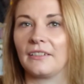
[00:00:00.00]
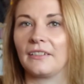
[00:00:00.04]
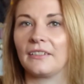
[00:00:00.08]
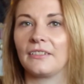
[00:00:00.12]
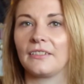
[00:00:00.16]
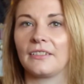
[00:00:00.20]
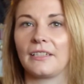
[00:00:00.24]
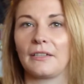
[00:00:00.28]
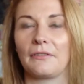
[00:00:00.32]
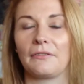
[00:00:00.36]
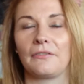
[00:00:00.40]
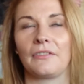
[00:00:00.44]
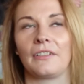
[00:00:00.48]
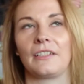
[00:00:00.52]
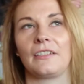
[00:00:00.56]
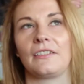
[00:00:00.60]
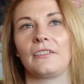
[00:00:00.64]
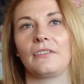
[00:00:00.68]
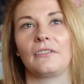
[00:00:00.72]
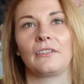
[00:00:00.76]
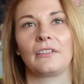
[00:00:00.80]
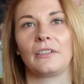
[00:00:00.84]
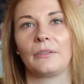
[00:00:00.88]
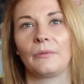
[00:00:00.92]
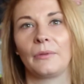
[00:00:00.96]
because everything's
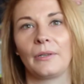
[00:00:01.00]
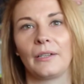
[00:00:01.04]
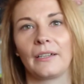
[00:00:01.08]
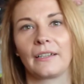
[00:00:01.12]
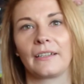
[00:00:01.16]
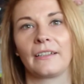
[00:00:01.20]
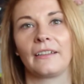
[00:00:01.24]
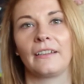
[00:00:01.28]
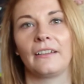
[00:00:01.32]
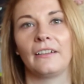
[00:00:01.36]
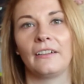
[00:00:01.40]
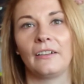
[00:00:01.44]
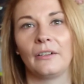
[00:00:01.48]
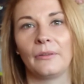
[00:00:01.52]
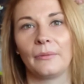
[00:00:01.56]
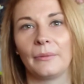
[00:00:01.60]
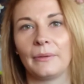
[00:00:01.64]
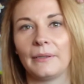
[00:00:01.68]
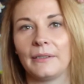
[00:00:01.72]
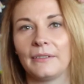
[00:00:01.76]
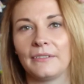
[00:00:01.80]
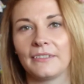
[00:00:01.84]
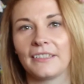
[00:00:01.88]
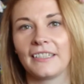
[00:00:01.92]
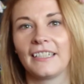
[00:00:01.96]
not going to work in the art
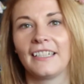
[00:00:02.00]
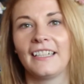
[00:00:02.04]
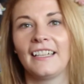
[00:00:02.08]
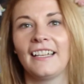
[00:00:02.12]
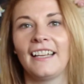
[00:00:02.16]
world,